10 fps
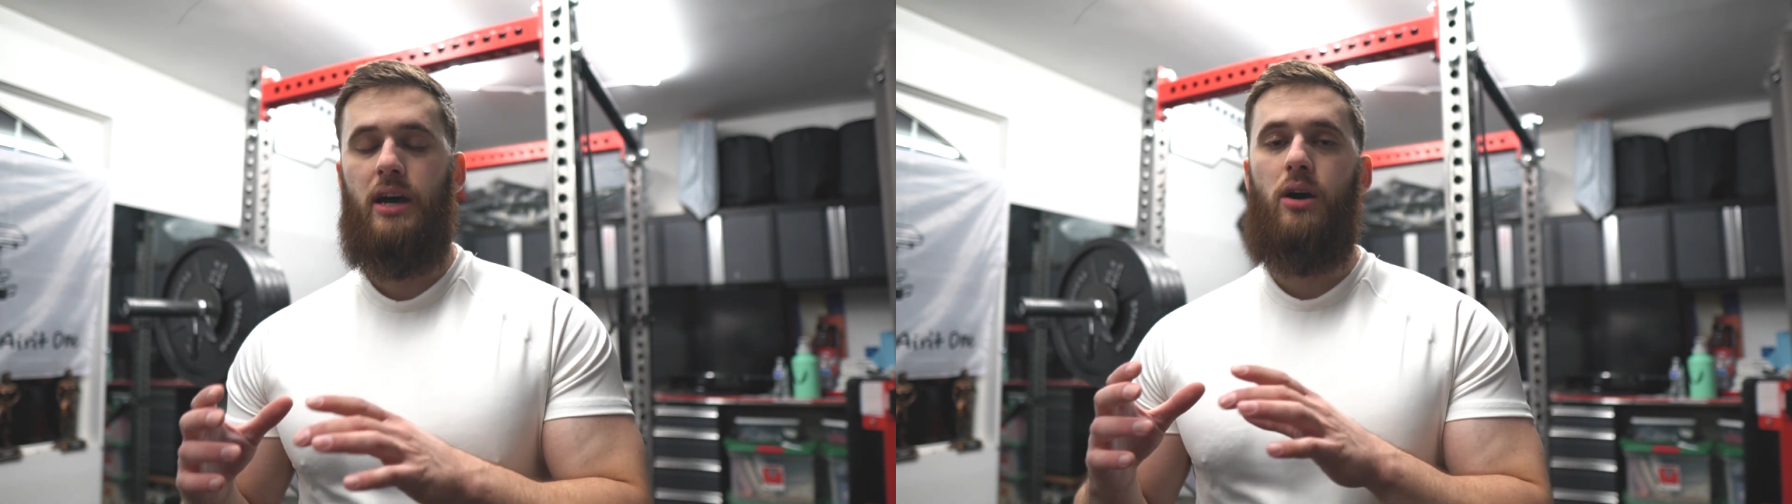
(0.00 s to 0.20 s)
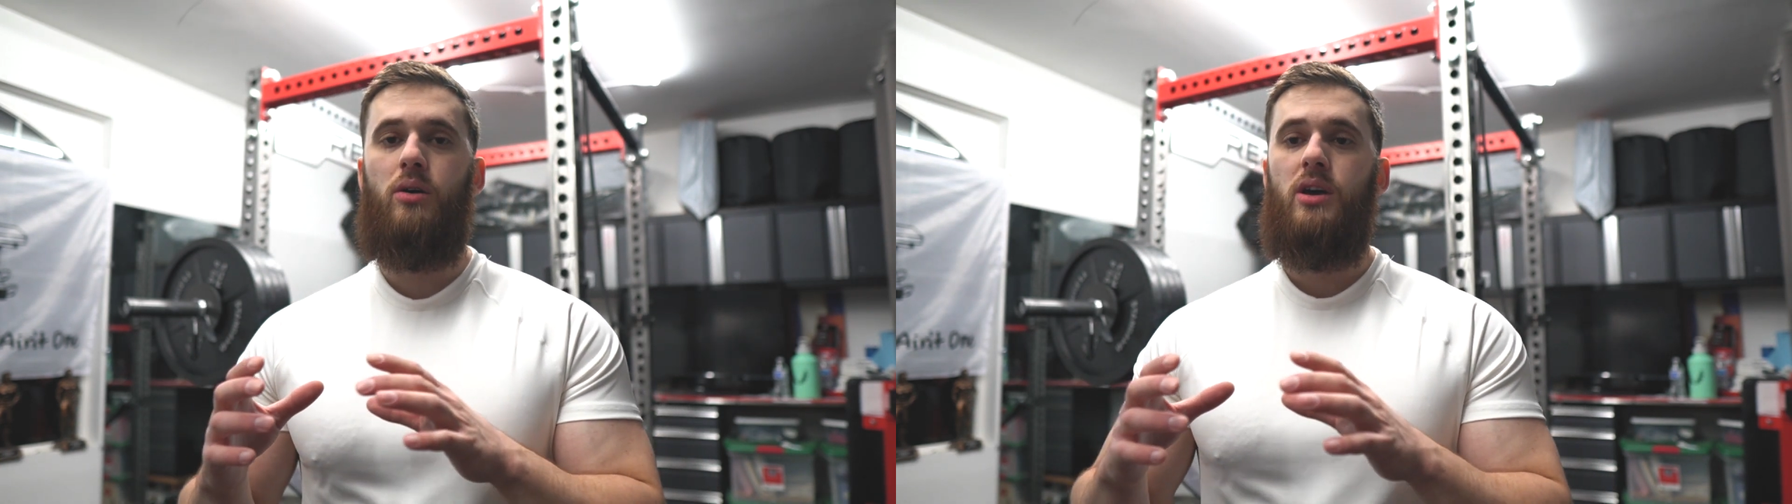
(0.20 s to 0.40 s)

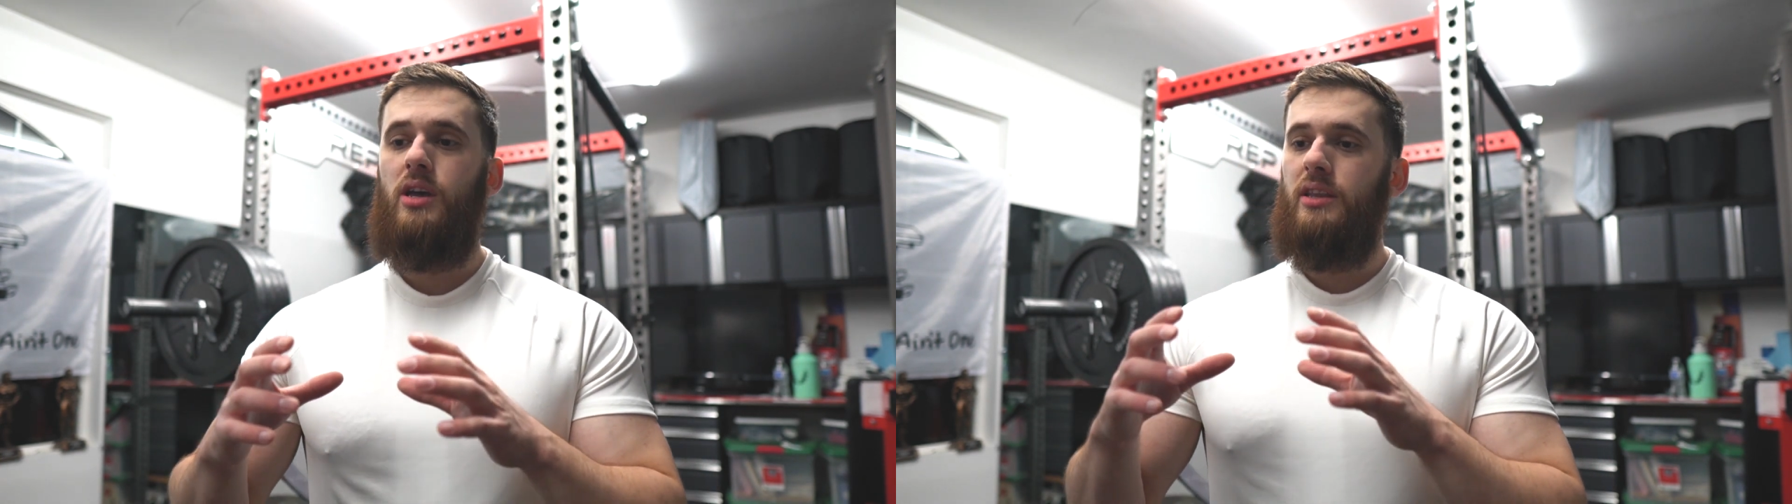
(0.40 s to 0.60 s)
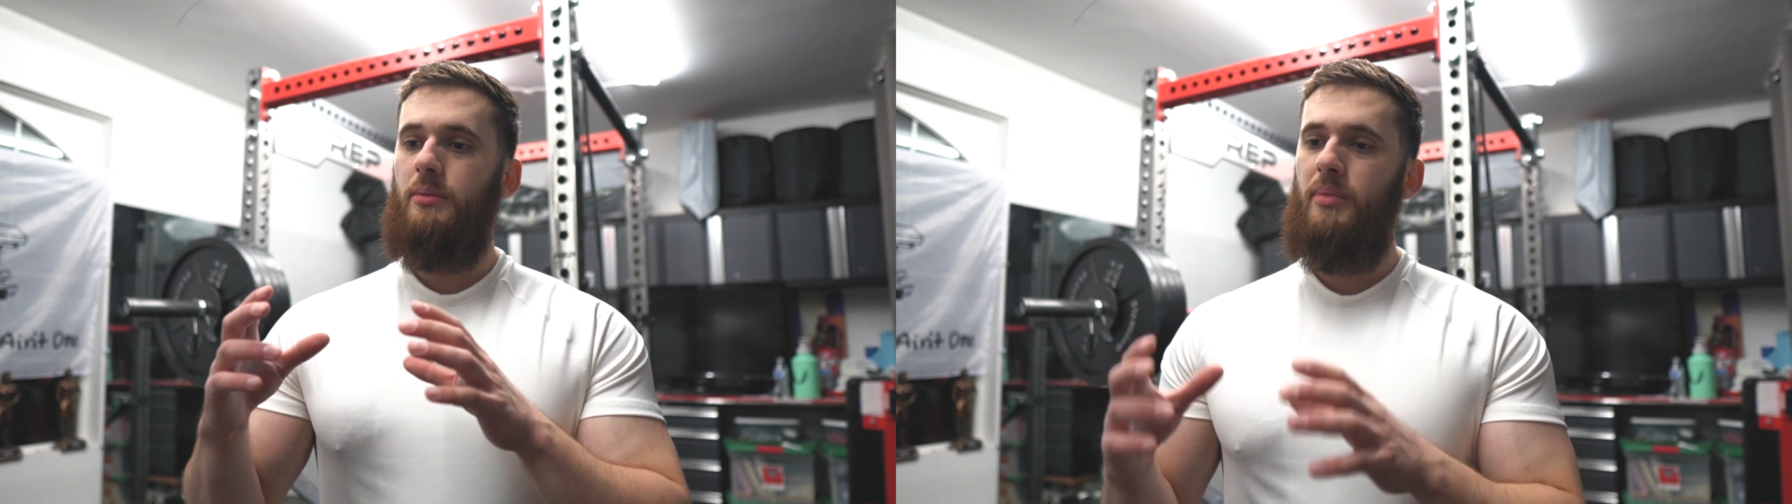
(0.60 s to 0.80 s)
Now
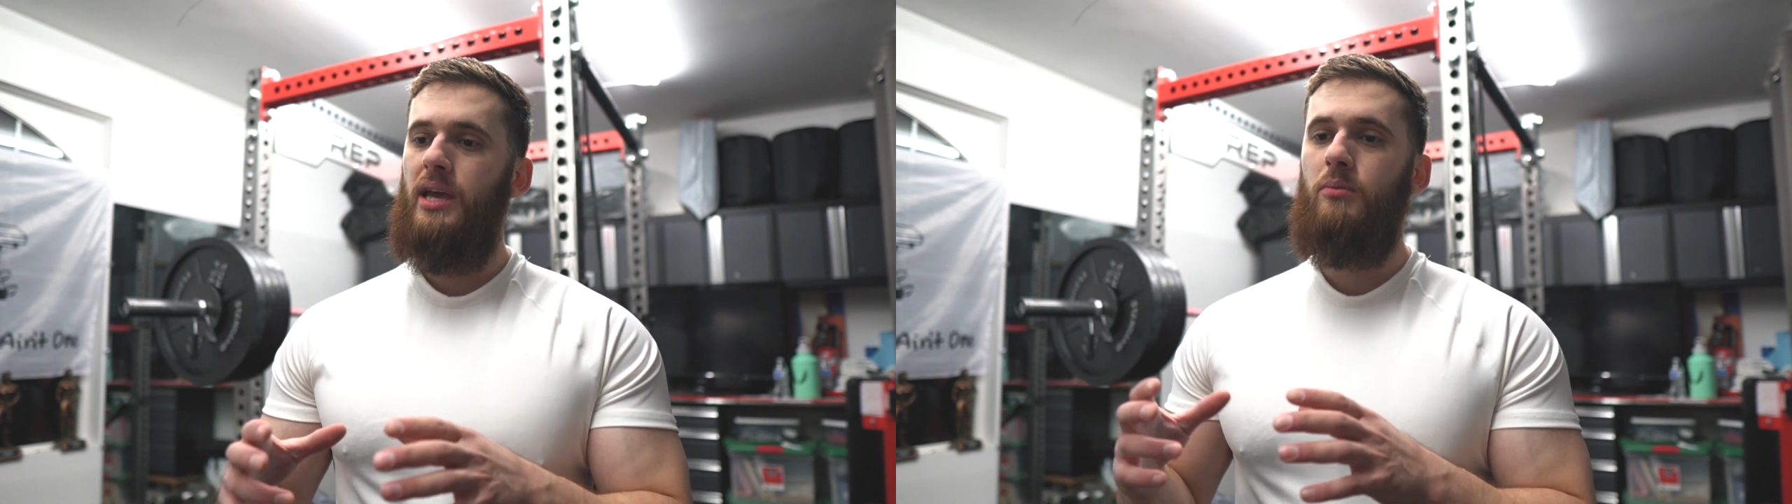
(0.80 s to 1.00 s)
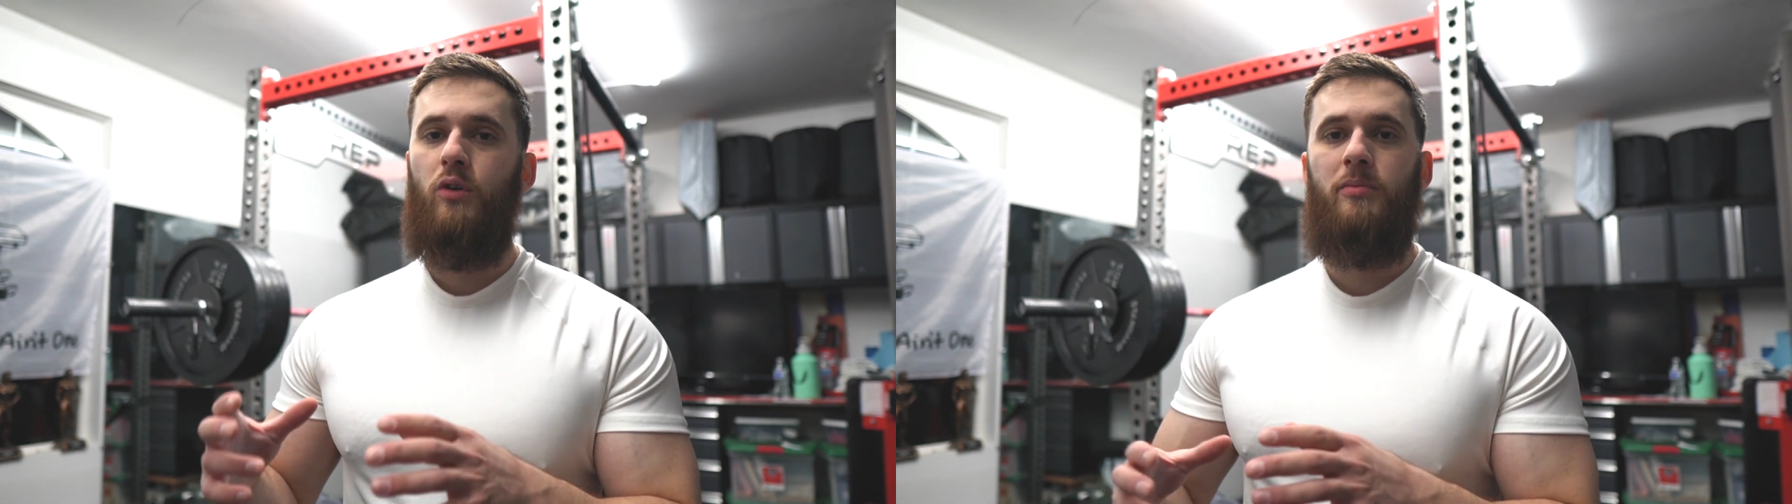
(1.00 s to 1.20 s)
the
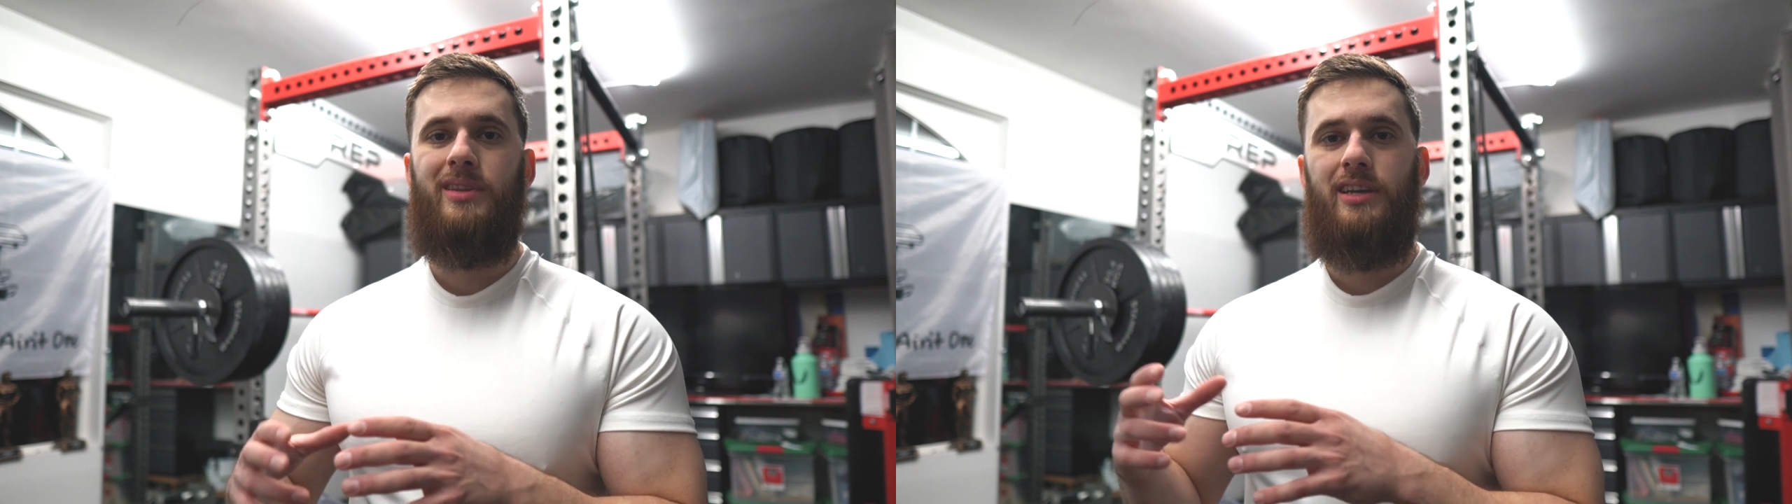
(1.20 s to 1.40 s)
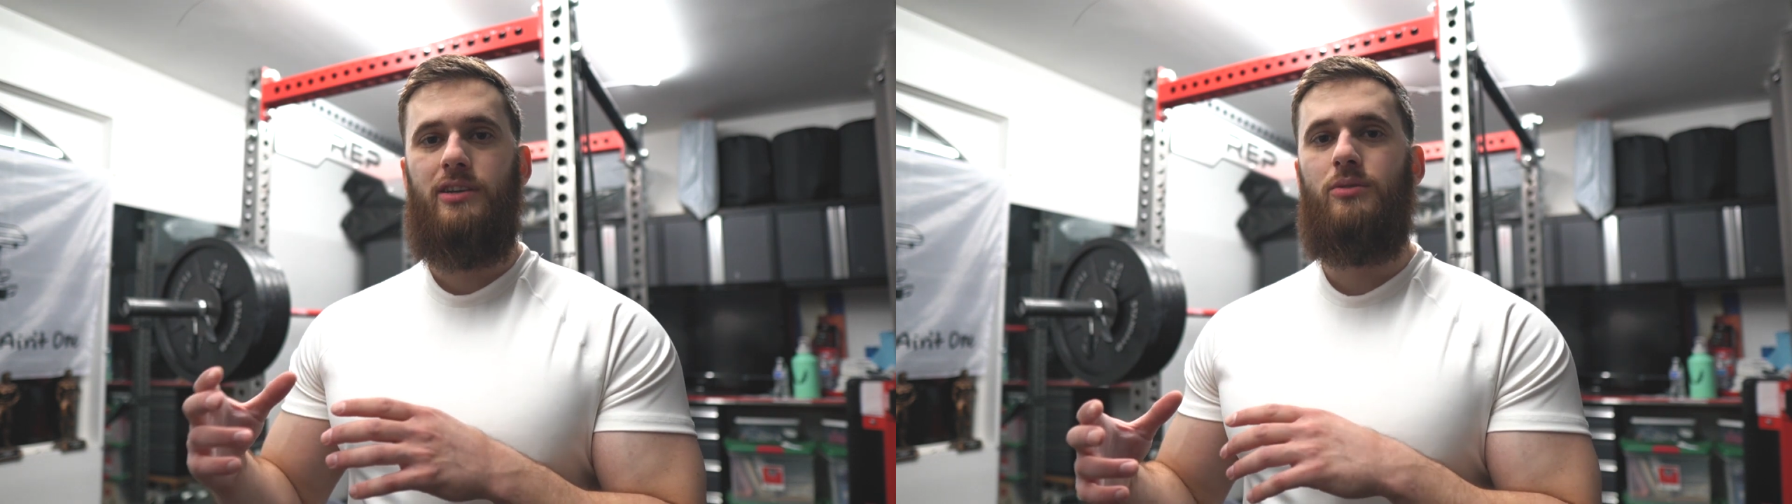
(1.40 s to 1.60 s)
main
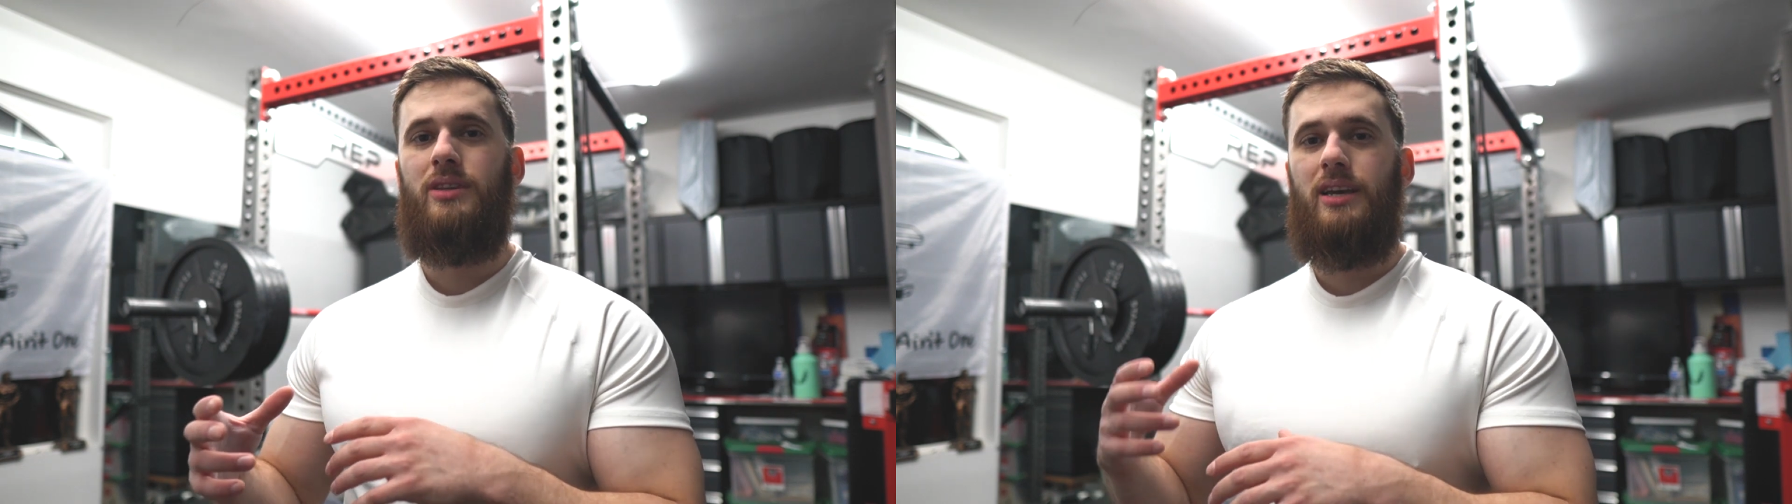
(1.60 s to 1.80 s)
movement that you're doing,